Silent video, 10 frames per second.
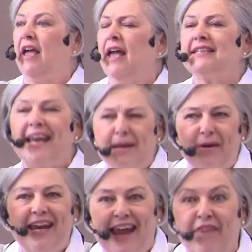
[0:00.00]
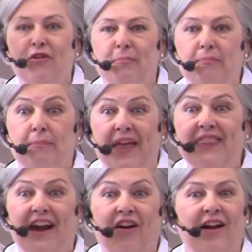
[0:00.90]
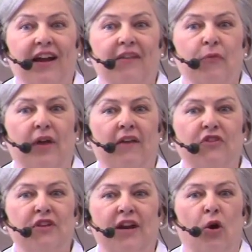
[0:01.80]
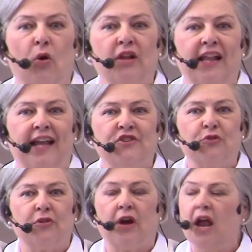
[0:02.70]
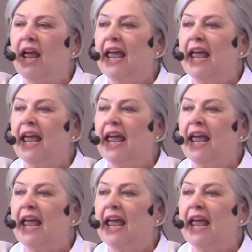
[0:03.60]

Has anybody ever been there? Have you done a Holy Land tour?